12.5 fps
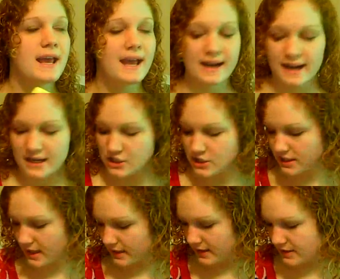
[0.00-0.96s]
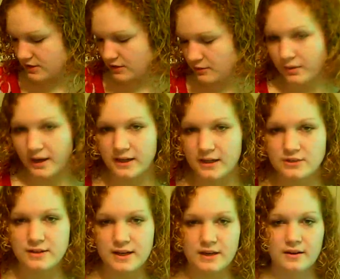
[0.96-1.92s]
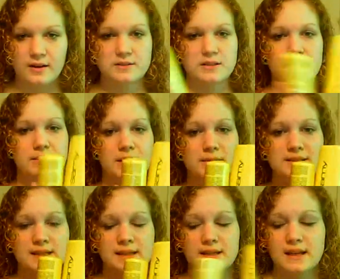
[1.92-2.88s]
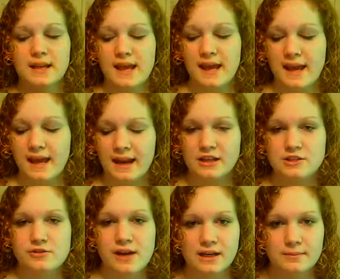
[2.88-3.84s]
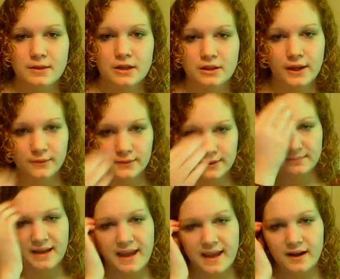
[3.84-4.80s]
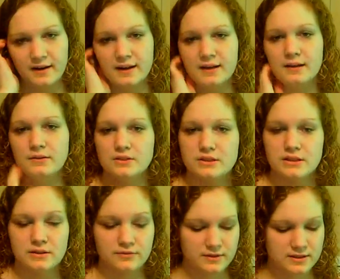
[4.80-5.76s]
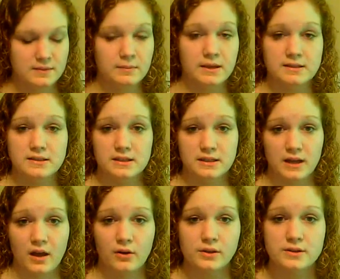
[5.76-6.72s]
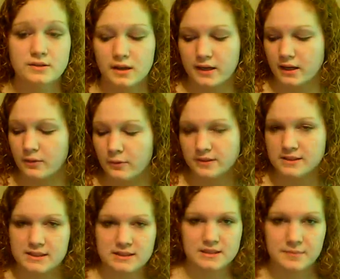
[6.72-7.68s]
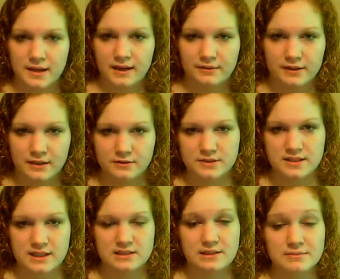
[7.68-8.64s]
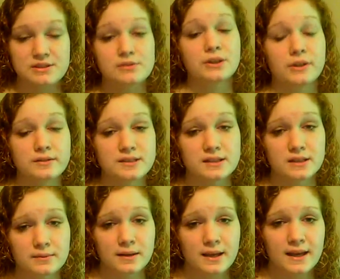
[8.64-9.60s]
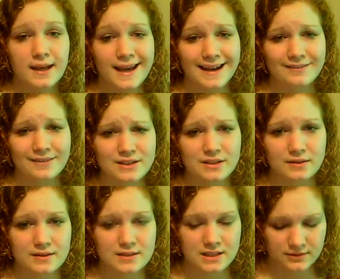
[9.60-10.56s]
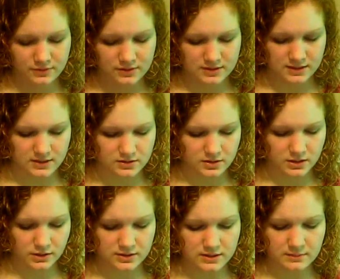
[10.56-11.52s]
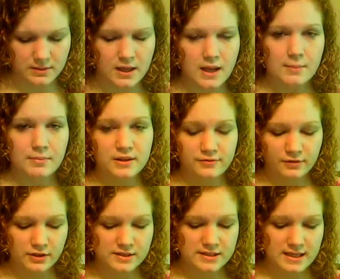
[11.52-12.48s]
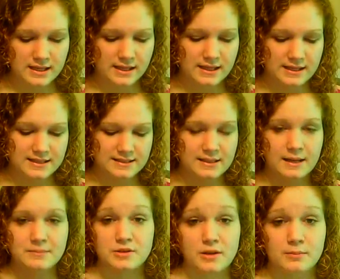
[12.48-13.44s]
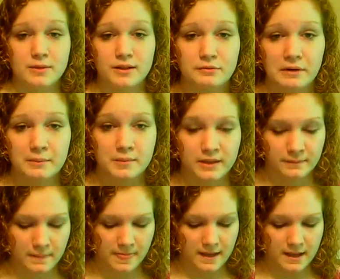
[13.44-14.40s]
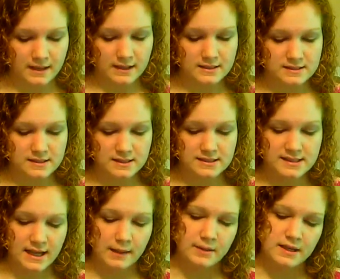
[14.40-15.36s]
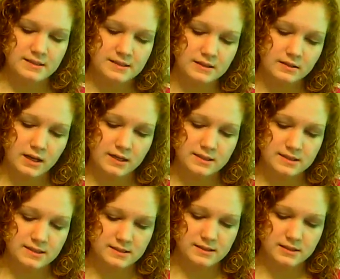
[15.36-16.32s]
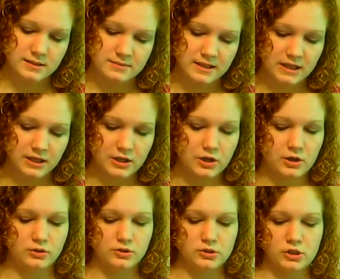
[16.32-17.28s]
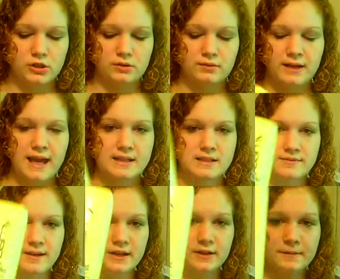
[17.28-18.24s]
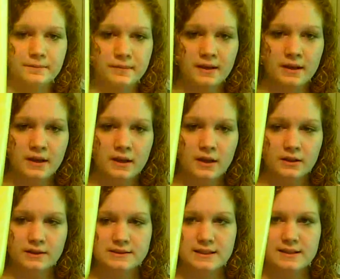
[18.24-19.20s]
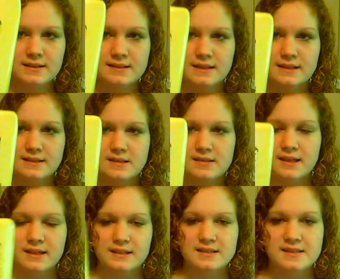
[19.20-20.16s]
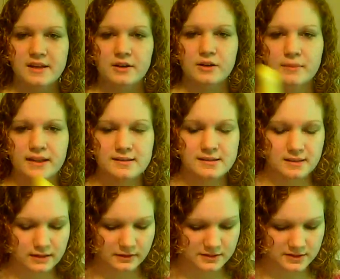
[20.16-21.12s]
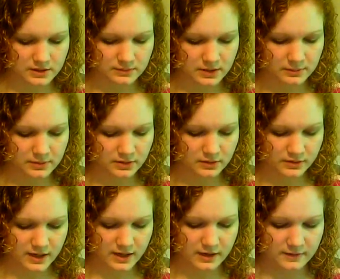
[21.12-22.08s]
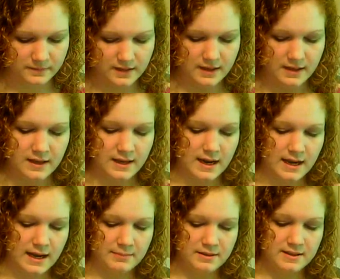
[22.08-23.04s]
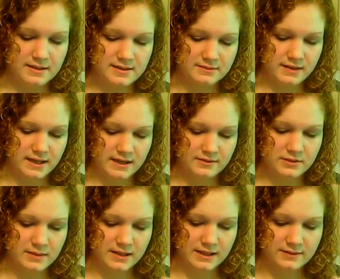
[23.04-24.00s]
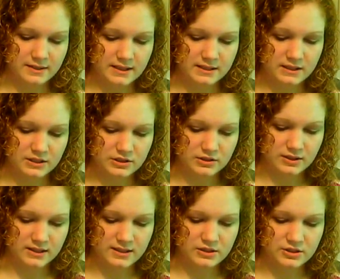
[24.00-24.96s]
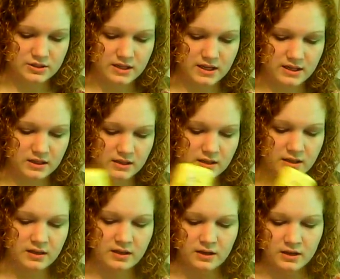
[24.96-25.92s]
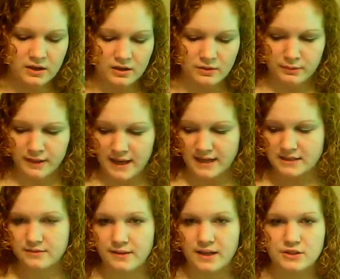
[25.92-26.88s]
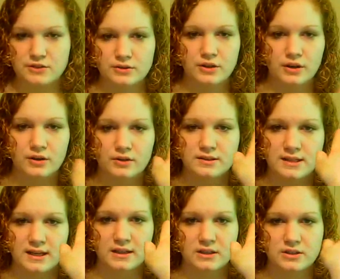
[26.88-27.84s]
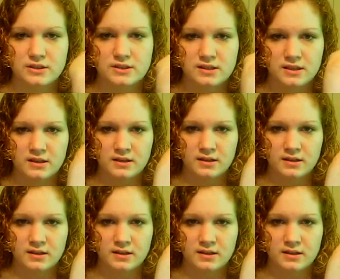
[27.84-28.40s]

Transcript: and I just got these two products right here. I'll talk about them in a second. And I tried them alone in my hair, and it was just a frizzy mess. It did not hold it. So I kind of worked it into my everyday routine, so I'm still using them. And I've actually noticed the difference since I started using them. But the first thing is, I'm sorry, I'm like rambling, is the Samy Salon Systems Get Curls Curl Reactivator. Looks like this, and this is like a serum, like it's a clear serum that you put on your hair. And I put this in right after my leave-in conditioner, and this just kind of reactivates your curls. I get just,